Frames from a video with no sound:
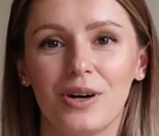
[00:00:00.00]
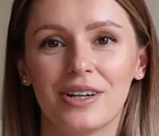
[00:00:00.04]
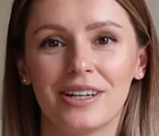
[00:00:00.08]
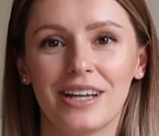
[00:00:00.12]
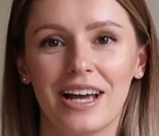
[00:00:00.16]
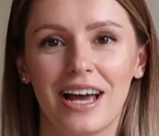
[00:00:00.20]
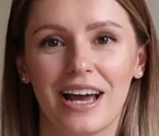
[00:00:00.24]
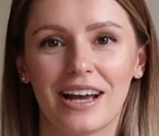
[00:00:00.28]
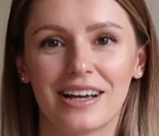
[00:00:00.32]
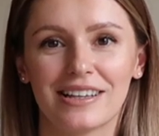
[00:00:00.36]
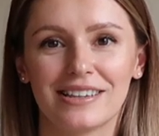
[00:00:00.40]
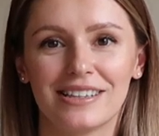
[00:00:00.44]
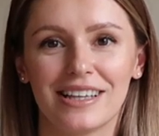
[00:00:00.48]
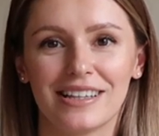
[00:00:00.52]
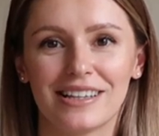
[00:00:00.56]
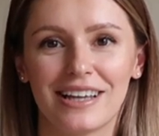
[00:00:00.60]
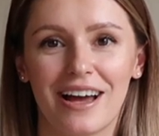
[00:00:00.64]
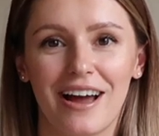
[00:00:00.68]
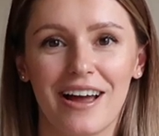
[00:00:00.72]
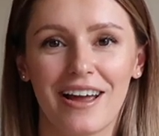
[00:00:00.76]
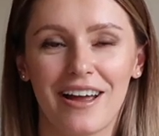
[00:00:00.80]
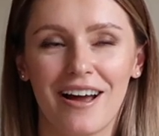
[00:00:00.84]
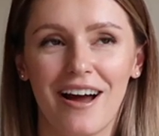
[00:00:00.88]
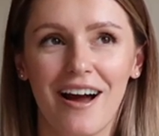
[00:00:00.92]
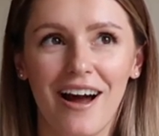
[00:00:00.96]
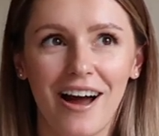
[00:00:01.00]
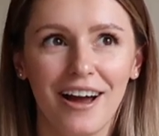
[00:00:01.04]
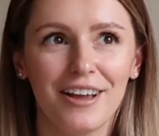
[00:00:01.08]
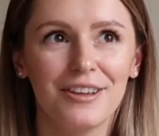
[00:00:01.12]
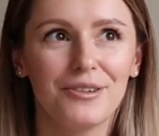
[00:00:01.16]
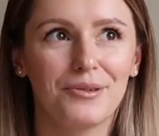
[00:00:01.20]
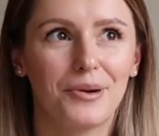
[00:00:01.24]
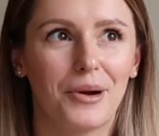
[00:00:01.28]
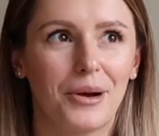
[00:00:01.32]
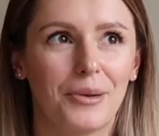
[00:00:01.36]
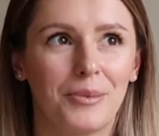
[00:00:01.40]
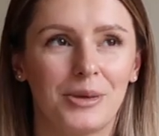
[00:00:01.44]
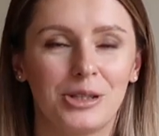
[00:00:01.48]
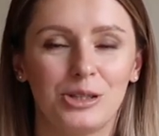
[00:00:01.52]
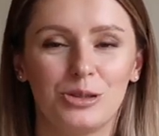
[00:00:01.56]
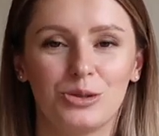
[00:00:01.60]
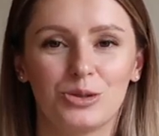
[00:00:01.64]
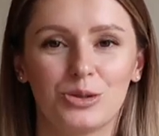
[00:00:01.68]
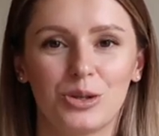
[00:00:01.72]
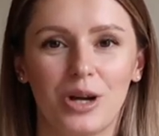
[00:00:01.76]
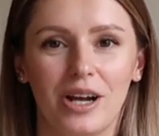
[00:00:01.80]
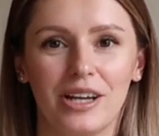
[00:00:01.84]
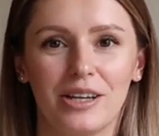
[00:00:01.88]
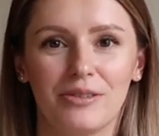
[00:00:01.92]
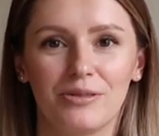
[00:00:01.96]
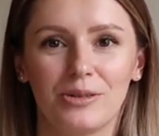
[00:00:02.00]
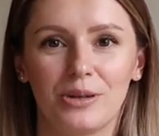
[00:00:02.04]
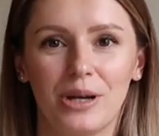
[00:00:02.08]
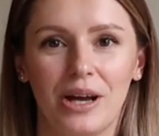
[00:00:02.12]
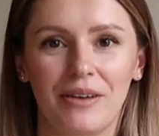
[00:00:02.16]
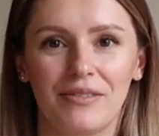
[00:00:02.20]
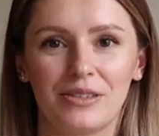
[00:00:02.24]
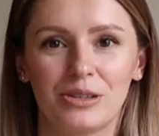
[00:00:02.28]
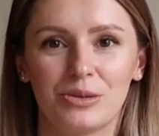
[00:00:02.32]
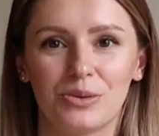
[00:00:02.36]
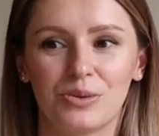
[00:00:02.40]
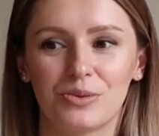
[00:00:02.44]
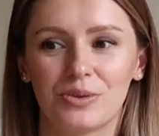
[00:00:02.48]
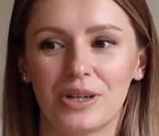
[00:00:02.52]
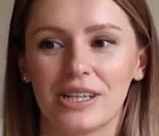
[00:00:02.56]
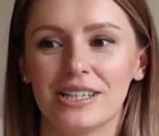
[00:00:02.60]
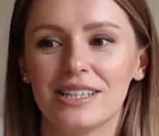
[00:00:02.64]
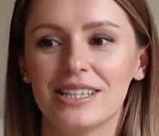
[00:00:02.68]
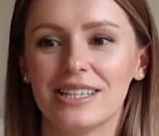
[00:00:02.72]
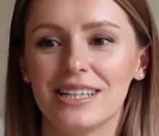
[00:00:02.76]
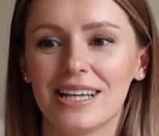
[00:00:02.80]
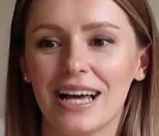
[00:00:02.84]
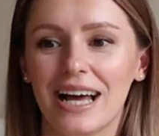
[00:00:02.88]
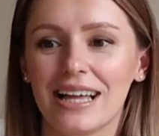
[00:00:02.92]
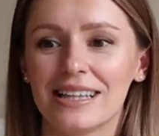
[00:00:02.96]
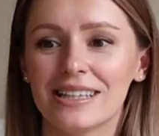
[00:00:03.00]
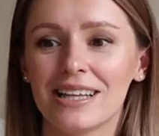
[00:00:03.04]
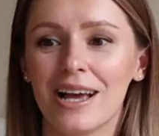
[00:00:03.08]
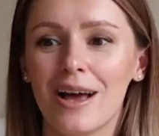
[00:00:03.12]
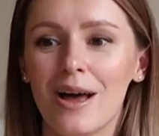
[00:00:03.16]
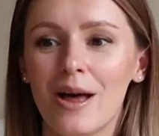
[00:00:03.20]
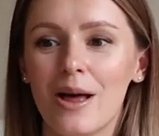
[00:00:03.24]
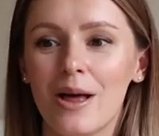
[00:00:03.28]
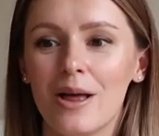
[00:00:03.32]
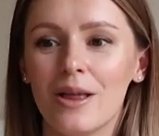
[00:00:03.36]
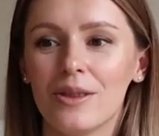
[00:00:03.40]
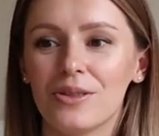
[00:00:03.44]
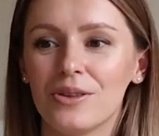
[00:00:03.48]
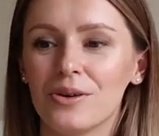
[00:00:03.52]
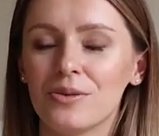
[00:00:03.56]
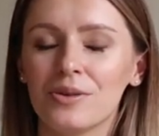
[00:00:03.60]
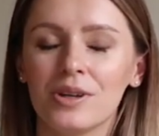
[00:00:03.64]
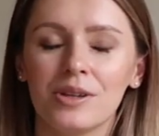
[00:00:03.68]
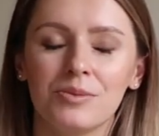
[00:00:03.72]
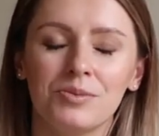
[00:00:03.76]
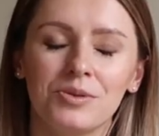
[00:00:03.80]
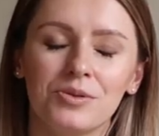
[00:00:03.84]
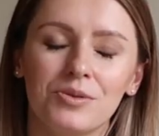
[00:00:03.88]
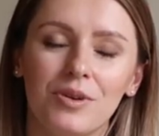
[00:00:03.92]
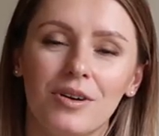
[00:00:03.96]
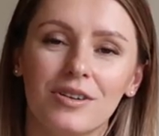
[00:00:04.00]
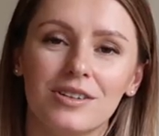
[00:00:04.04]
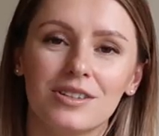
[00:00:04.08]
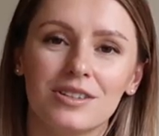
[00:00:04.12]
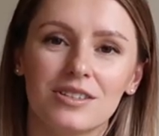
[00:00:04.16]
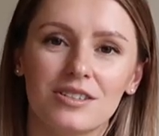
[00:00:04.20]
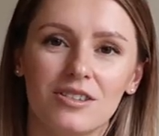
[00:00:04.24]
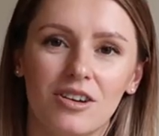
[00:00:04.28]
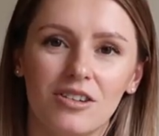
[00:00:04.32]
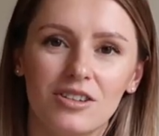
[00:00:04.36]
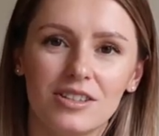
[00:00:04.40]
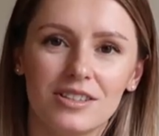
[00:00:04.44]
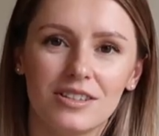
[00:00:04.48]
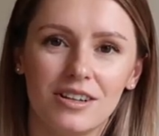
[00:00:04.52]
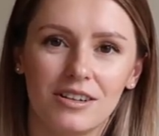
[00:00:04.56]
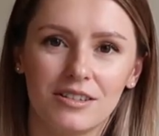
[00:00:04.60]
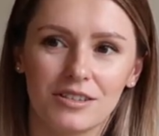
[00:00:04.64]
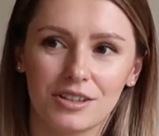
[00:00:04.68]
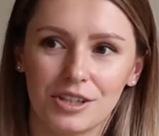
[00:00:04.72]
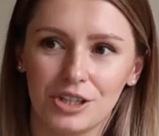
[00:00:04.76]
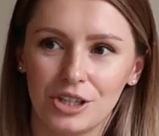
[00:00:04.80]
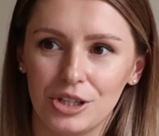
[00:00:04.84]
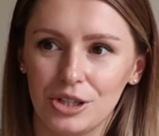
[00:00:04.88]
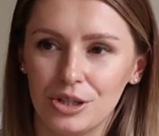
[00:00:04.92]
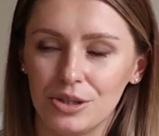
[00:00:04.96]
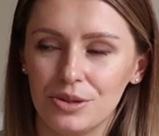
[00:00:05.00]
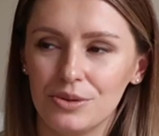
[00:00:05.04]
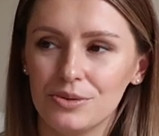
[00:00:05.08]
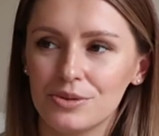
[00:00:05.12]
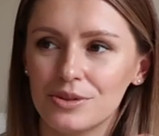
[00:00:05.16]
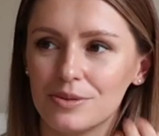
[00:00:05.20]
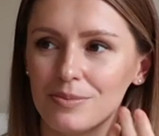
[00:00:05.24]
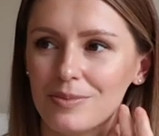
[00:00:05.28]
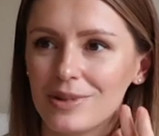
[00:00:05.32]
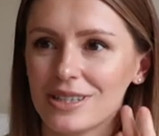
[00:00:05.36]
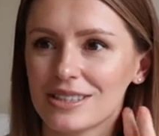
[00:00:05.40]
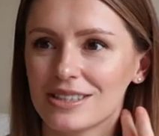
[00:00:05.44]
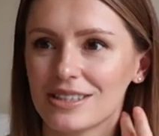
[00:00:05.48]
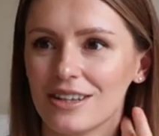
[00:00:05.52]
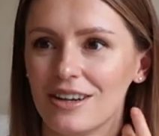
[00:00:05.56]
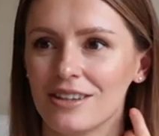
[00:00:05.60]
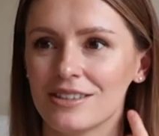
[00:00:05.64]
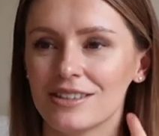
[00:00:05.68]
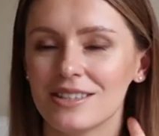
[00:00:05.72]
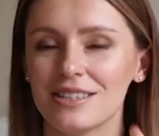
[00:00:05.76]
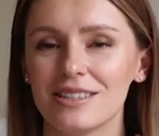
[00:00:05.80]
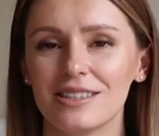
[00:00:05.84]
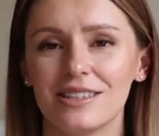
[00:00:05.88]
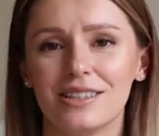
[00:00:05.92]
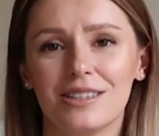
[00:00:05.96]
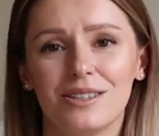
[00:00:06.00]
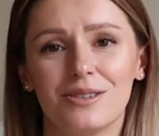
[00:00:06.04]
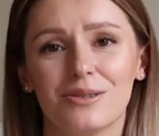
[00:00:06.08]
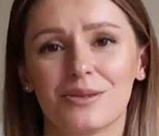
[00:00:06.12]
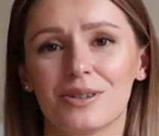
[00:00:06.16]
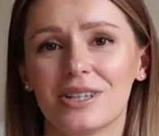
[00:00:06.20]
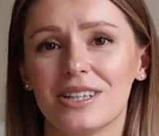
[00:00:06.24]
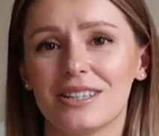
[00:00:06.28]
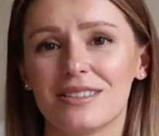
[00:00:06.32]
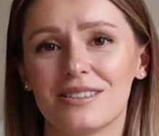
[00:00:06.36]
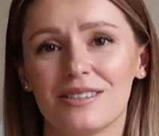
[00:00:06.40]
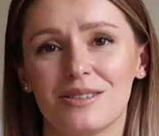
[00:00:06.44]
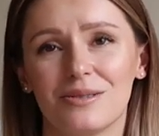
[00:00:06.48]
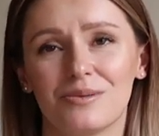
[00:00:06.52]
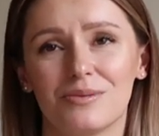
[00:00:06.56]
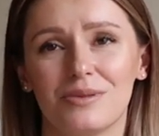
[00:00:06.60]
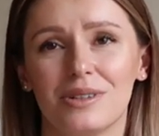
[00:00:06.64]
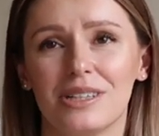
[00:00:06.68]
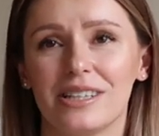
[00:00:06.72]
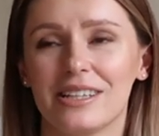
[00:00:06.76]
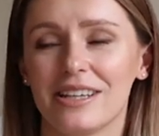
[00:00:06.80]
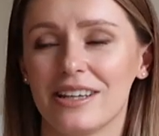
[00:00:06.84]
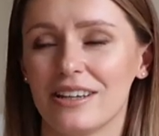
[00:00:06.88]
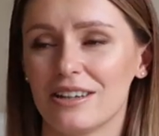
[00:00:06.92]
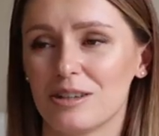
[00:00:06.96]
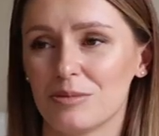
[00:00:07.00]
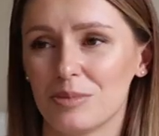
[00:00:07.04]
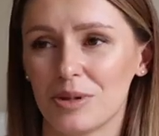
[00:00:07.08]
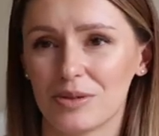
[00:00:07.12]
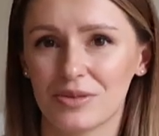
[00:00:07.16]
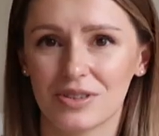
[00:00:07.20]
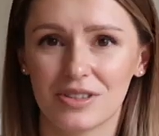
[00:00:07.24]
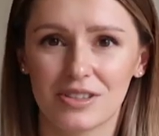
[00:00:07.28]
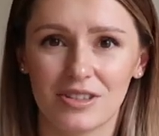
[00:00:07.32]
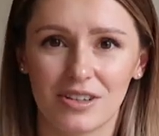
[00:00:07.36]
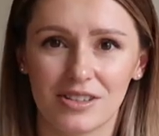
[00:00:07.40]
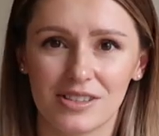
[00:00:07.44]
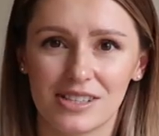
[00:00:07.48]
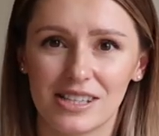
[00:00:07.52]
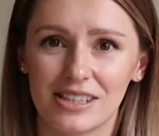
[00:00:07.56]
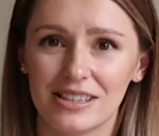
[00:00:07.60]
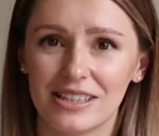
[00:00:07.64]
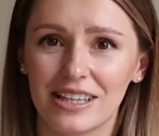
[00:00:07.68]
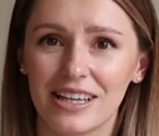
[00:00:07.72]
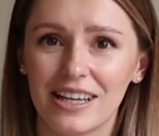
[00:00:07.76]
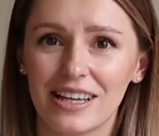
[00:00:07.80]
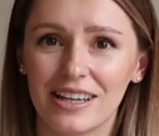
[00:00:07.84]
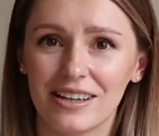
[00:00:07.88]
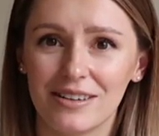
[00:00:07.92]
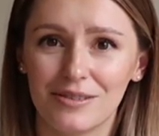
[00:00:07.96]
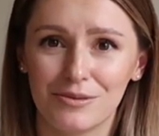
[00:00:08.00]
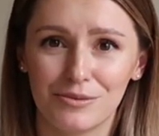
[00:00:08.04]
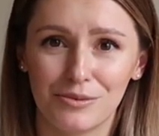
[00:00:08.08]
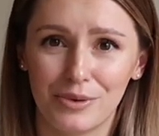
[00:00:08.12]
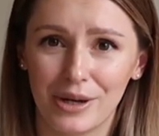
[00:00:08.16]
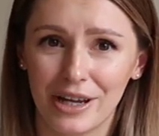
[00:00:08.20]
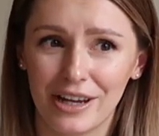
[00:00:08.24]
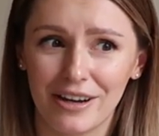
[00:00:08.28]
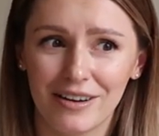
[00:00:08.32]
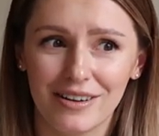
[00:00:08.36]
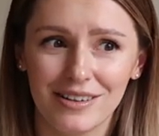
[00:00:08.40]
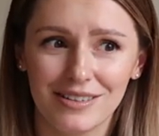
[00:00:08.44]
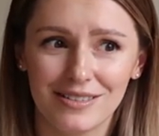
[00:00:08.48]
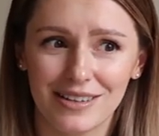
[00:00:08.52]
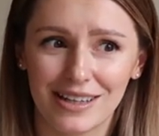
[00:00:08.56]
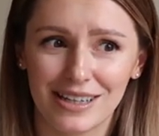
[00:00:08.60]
one hack that I highly recommend you try if you haven't already. And don't get me wrong, socks are cute, but honestly, your kids don't really care about the socks that they wear.